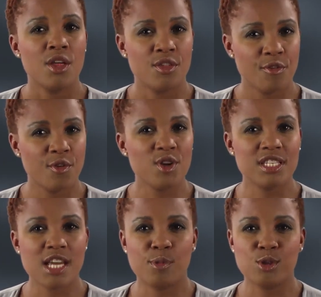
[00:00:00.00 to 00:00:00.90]
The
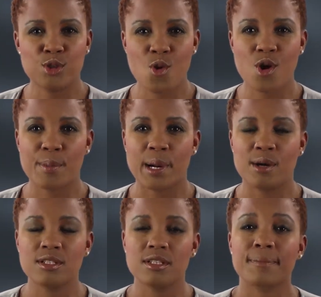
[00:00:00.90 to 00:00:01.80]
first type we'll talk
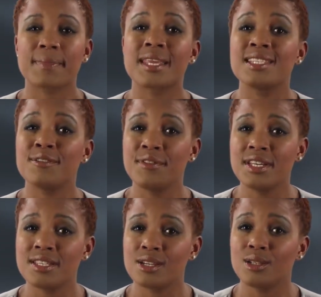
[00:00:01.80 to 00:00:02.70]
about is
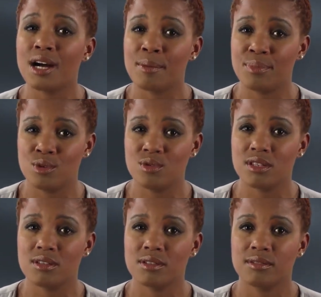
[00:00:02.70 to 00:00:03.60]
physical abuse.